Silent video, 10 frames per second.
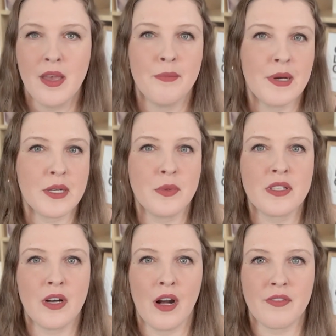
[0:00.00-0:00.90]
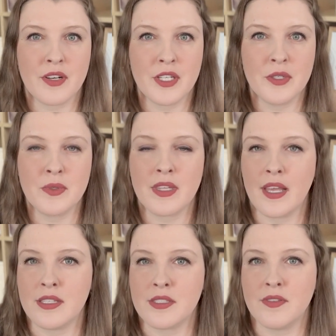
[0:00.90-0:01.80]
but it will cover you in
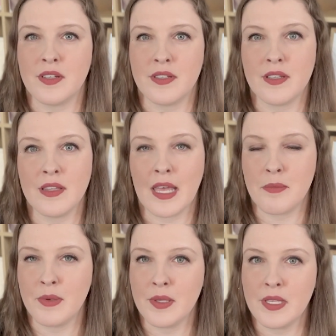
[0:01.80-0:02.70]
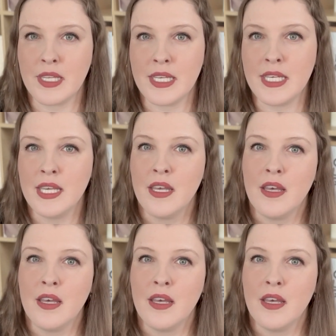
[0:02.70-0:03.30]
case of a liability.